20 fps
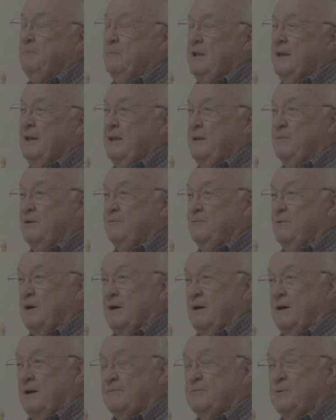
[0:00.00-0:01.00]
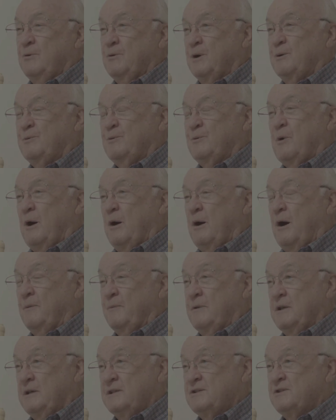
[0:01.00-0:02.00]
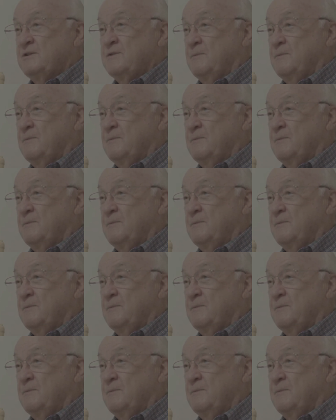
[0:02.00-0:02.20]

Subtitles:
became involved on this